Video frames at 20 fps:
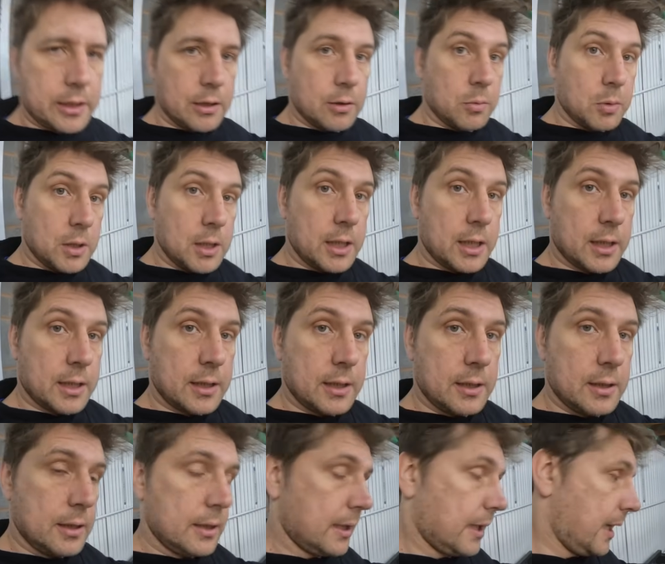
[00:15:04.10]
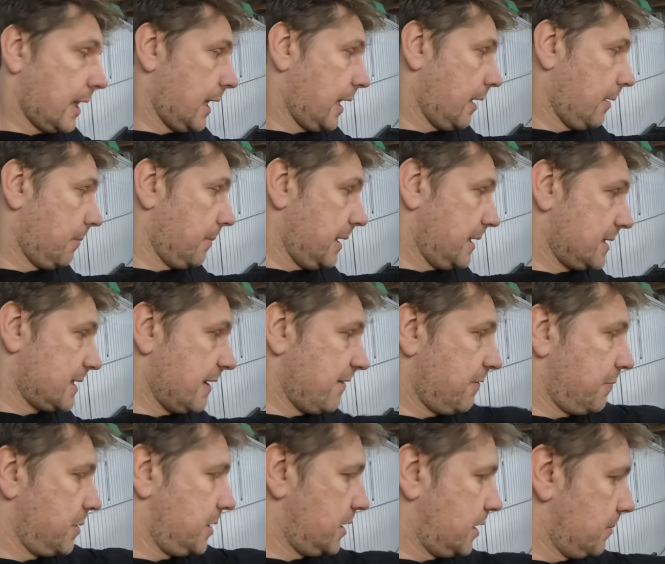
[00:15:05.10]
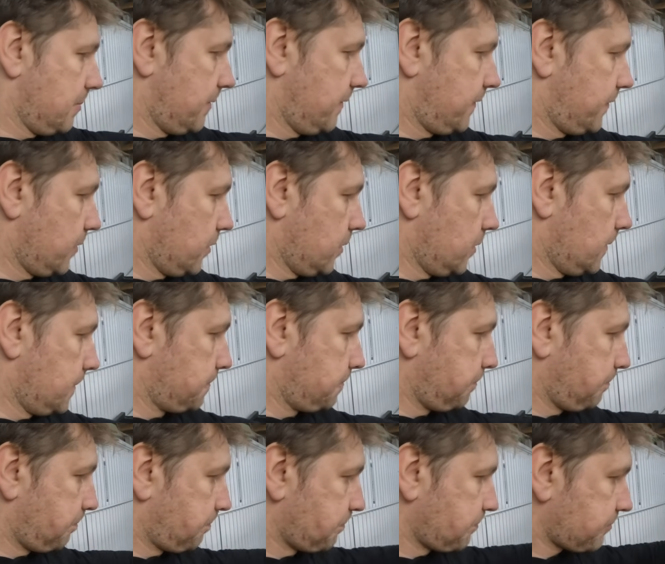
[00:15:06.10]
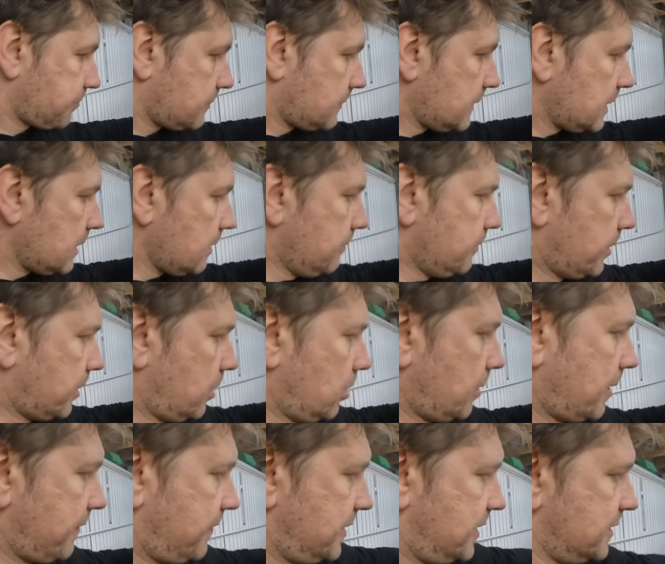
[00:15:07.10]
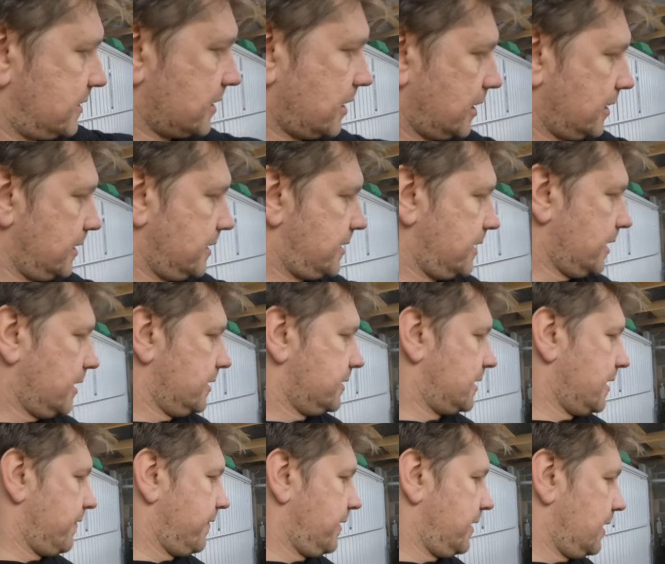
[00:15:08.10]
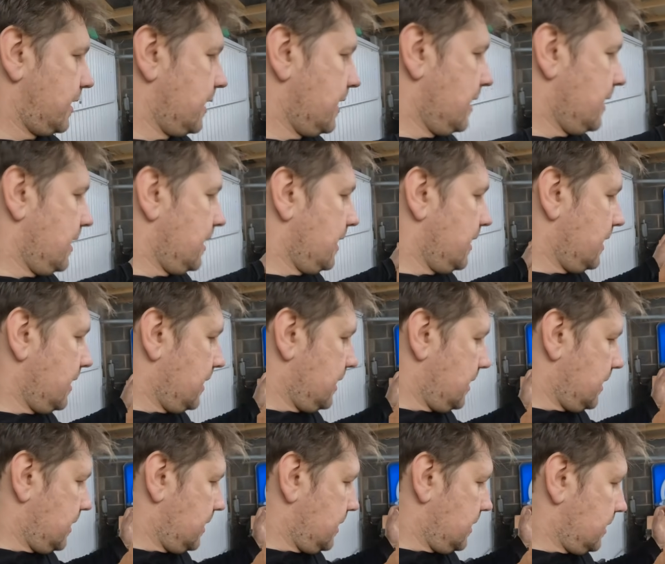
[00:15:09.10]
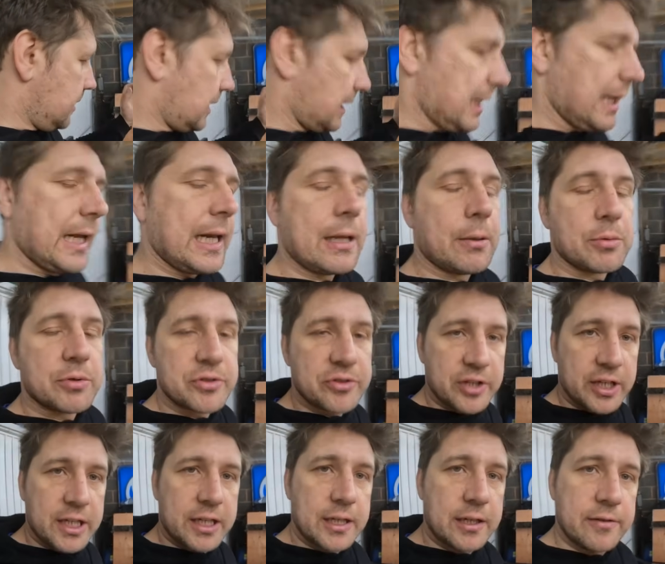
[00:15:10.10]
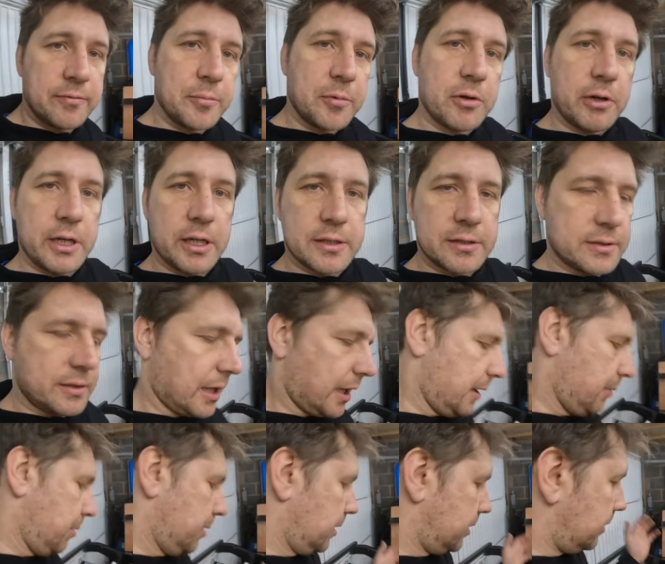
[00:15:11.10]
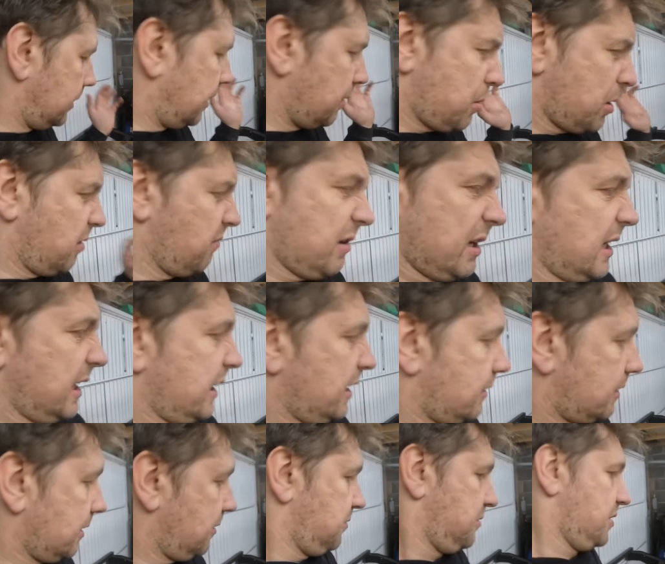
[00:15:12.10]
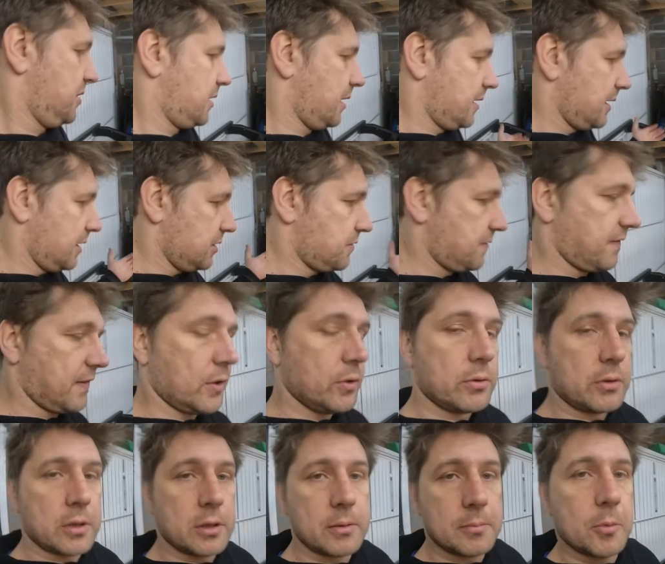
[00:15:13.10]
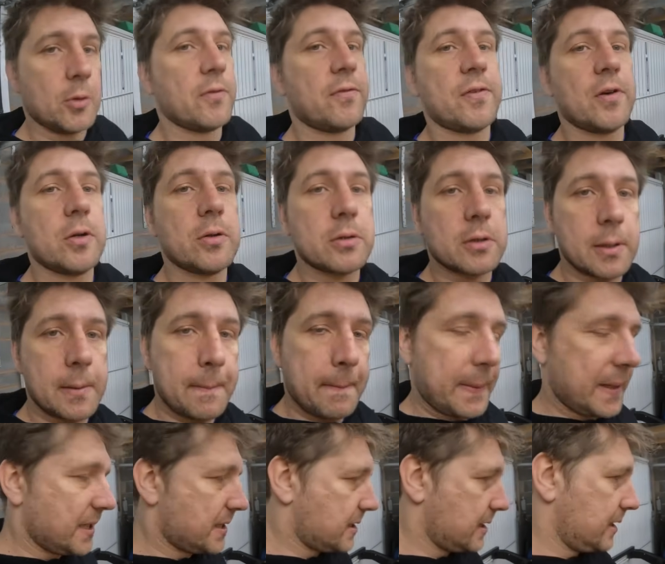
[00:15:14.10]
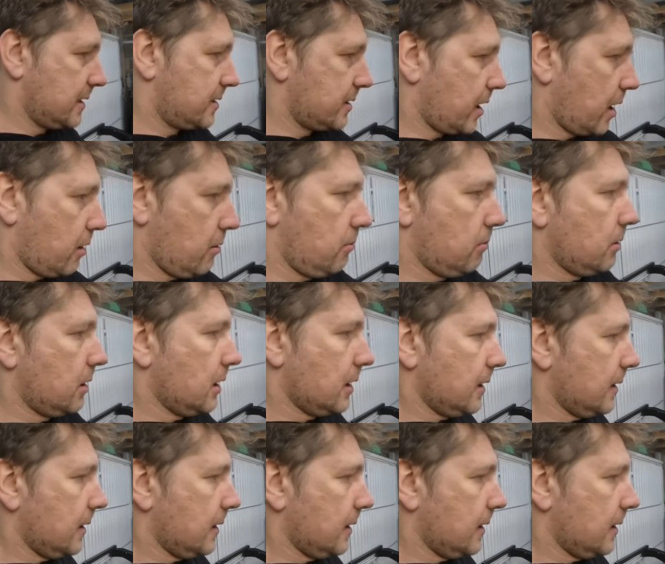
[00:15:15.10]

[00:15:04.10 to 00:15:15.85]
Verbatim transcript: it'll work. Um, it's never been done before, but whoever designed the TR7 clearly was thinking of marinas. No, they weren't. They weren't really. They were just, I think it's fluke, more fluke. There's, there's no